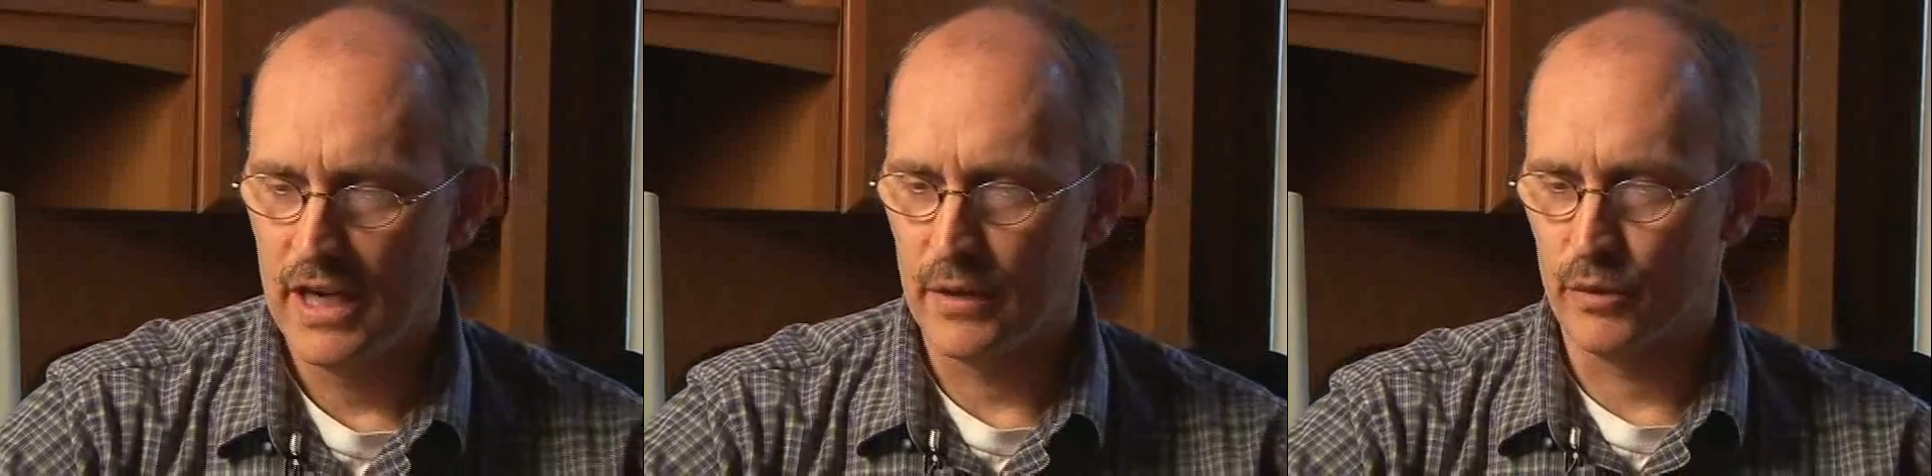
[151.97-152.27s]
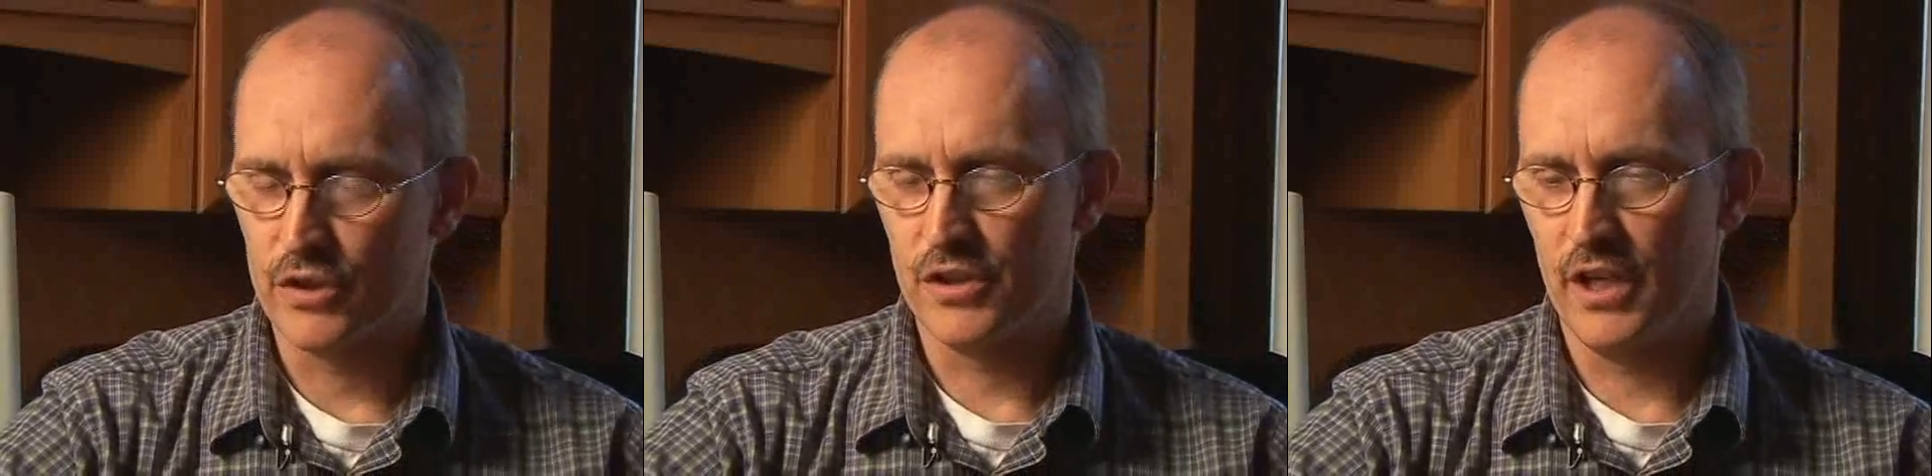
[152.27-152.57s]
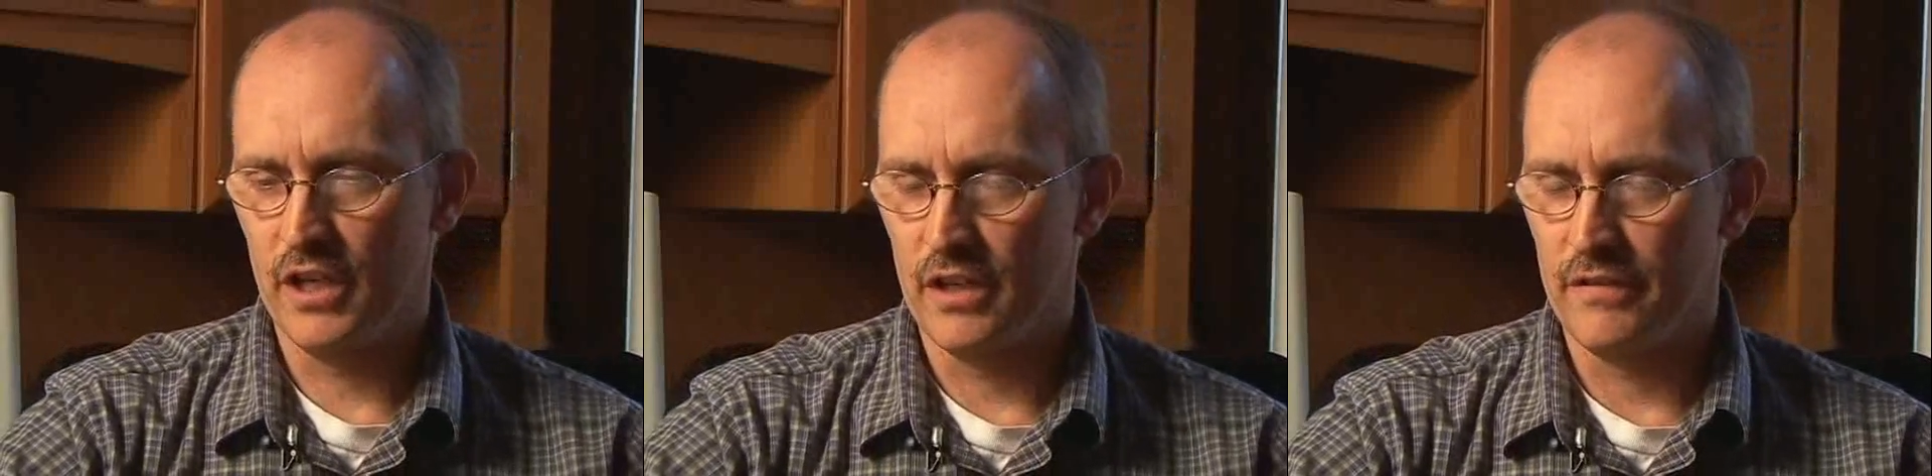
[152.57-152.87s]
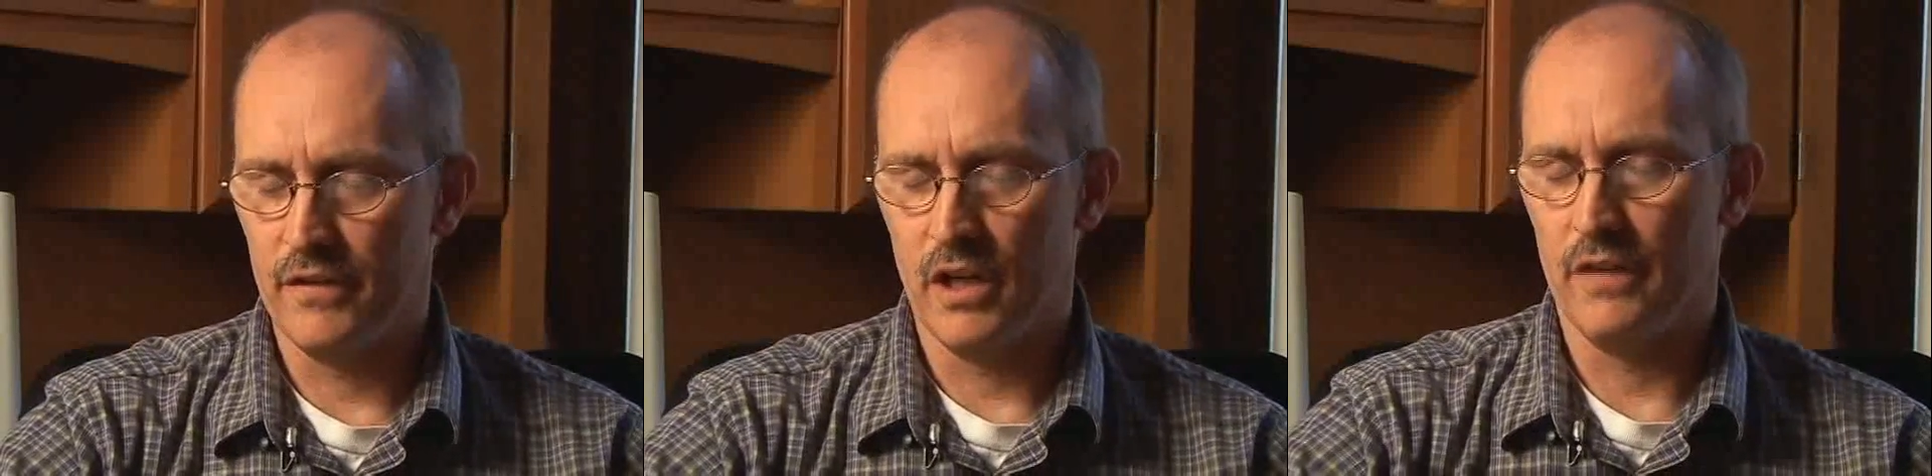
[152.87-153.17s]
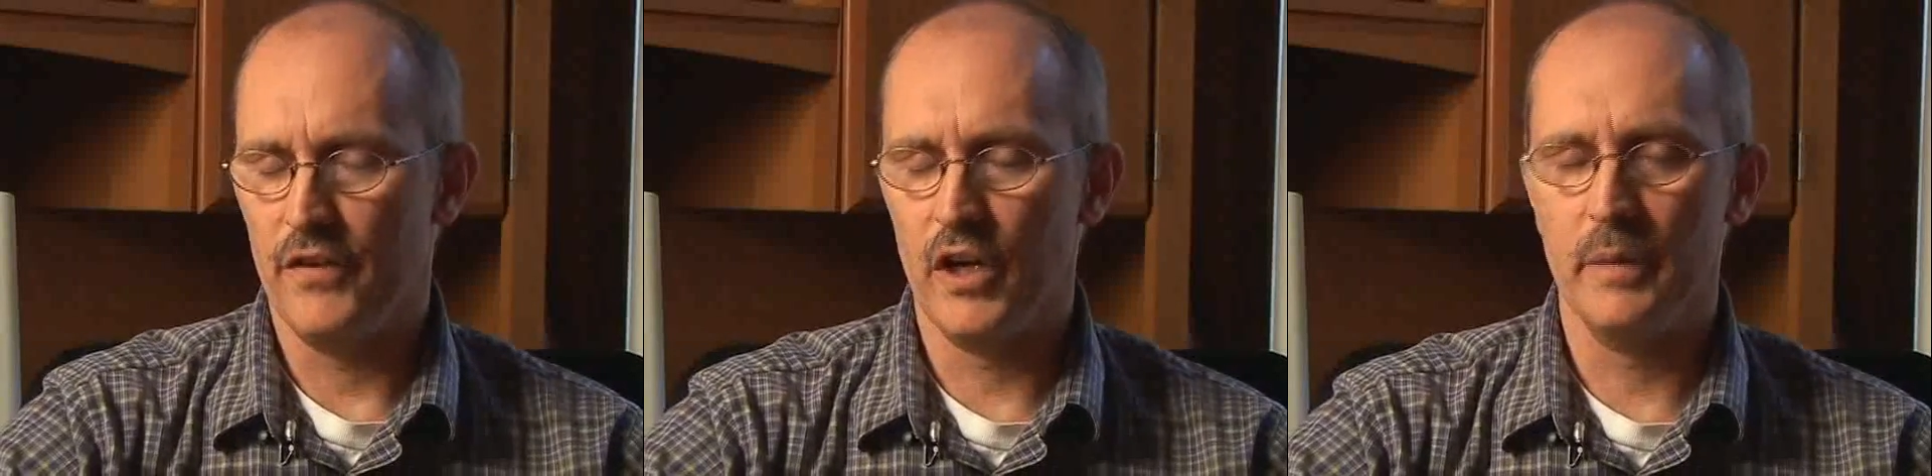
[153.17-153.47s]
and we're seeing it
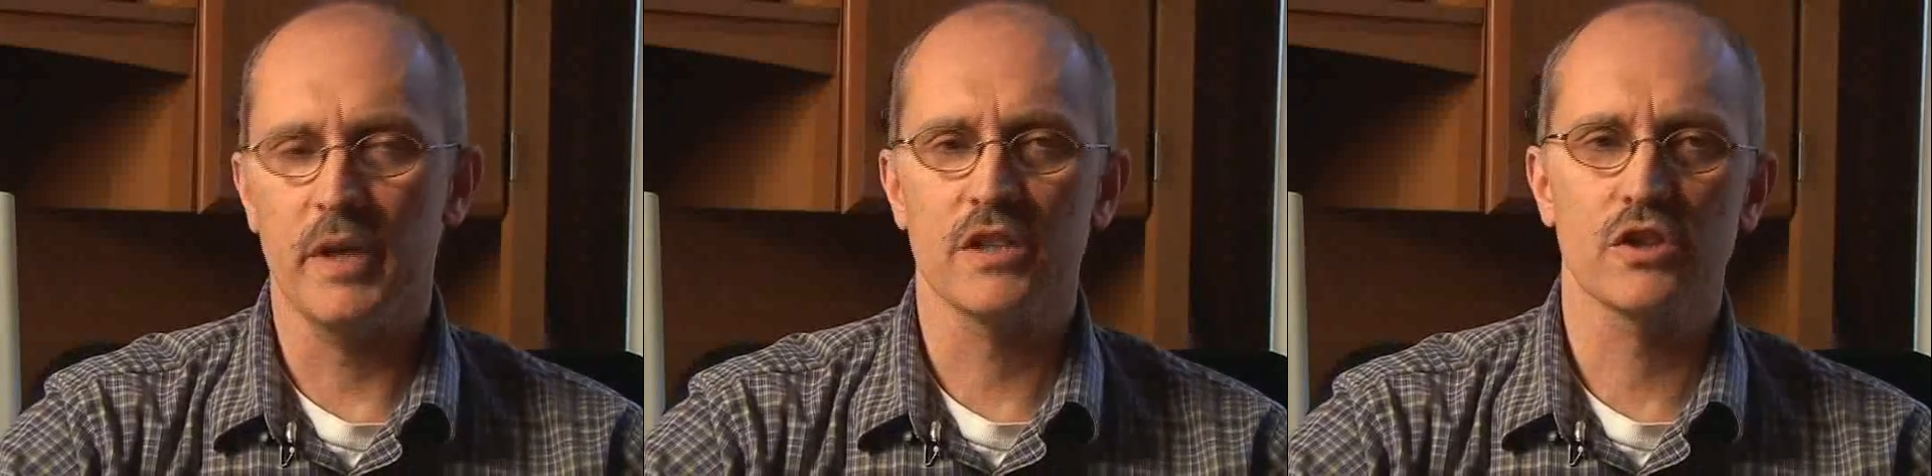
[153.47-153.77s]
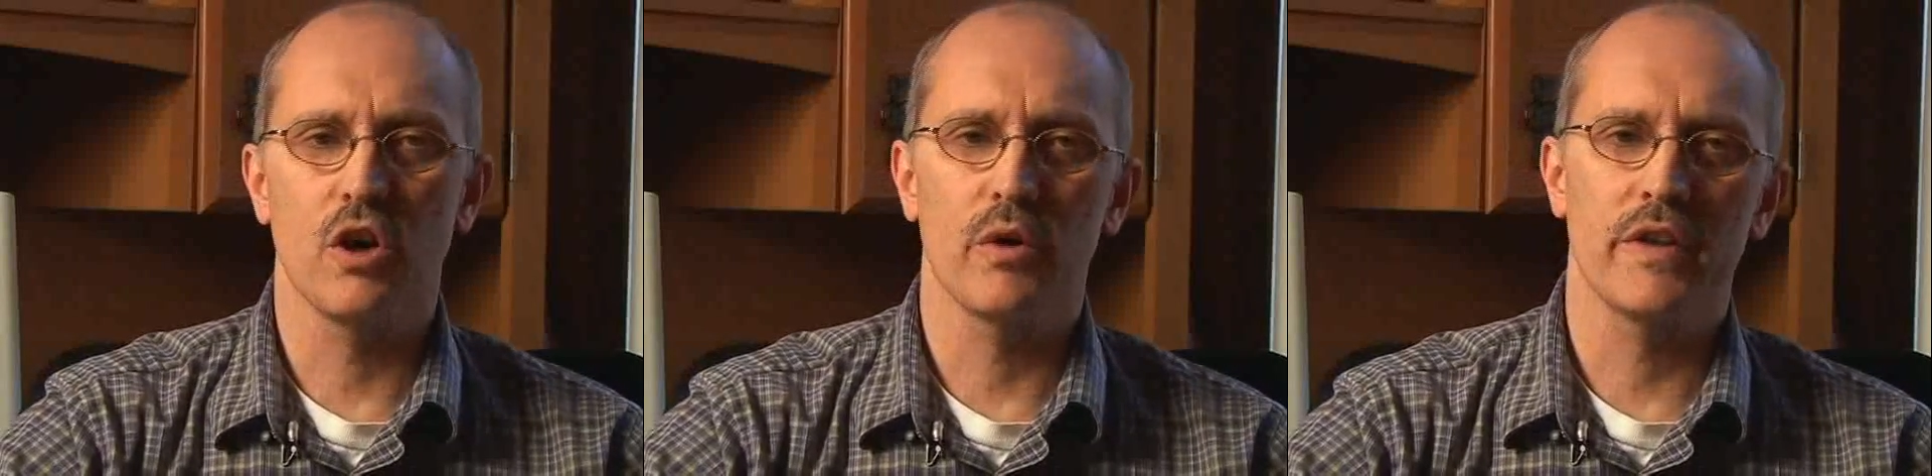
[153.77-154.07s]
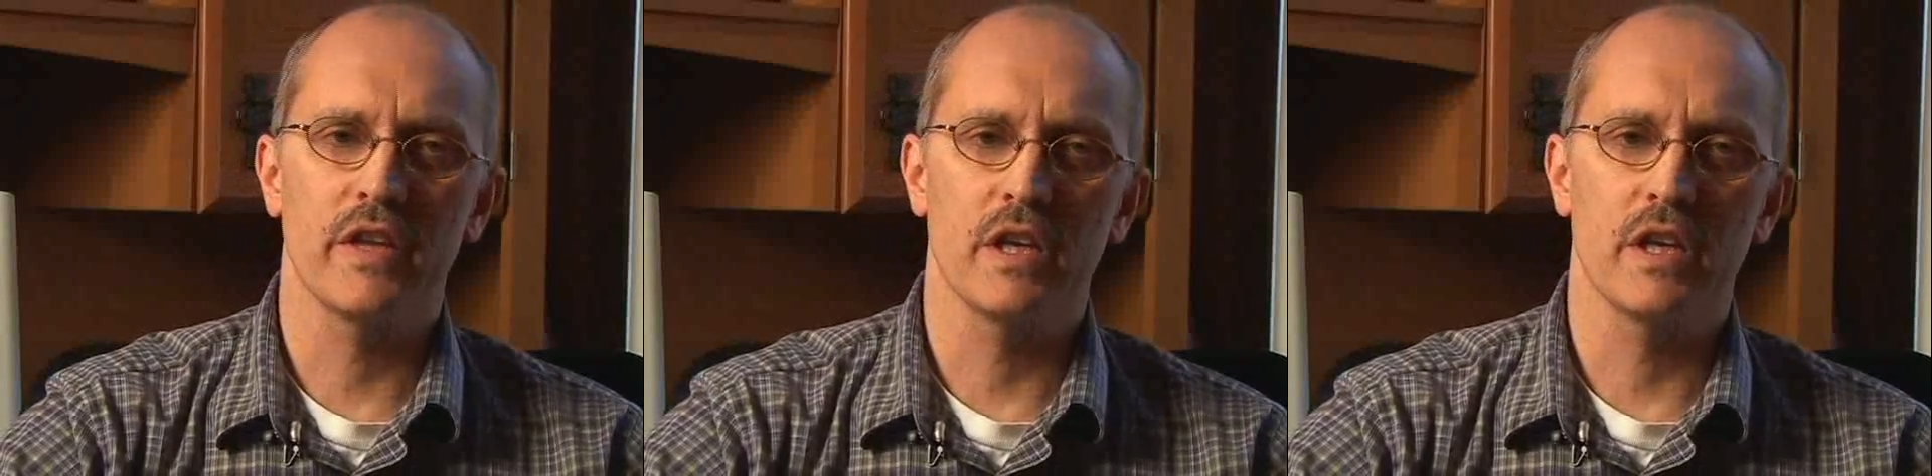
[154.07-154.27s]
very much so in